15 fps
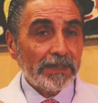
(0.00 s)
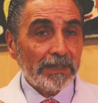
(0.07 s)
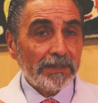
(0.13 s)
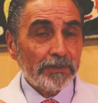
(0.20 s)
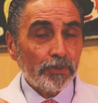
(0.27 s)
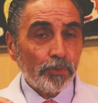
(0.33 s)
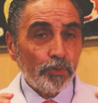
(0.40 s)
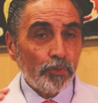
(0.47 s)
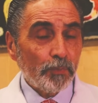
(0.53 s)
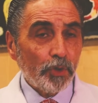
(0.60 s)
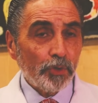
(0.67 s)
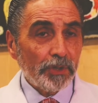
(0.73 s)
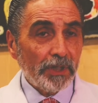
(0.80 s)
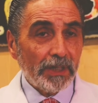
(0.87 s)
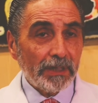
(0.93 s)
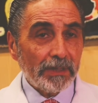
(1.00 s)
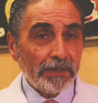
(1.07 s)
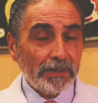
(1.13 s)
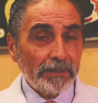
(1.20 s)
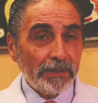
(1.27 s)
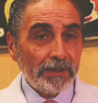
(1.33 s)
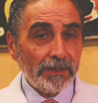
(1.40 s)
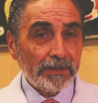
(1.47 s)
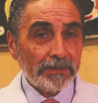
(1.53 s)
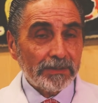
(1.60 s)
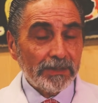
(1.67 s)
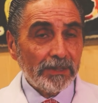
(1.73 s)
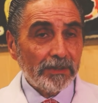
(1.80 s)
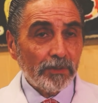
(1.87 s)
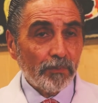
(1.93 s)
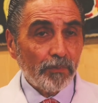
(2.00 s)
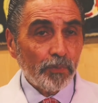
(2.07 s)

studies on pneumonia in the city